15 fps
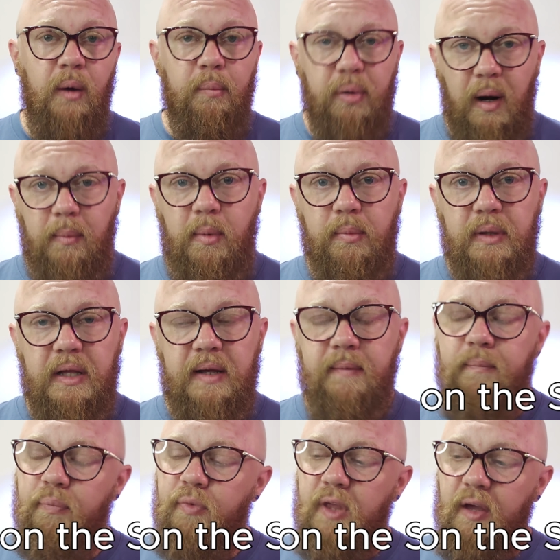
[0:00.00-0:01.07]

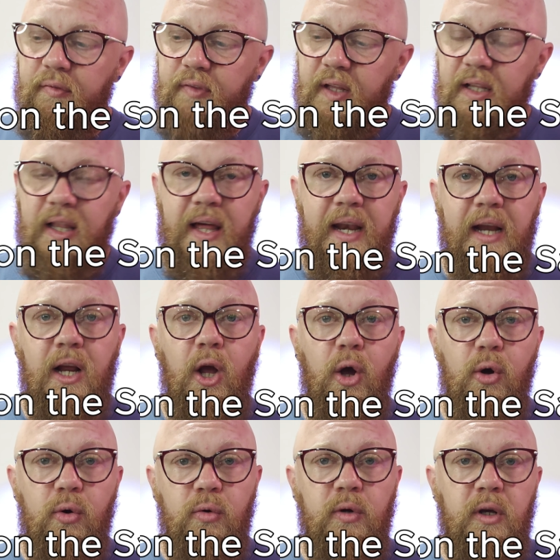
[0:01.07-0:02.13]
Probably, if they let it
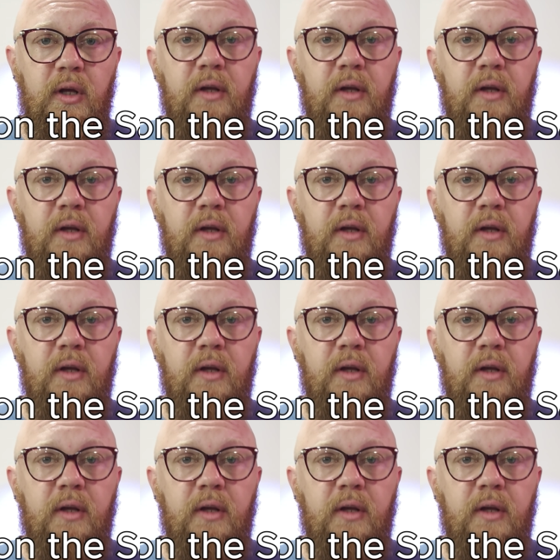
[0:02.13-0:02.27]
go,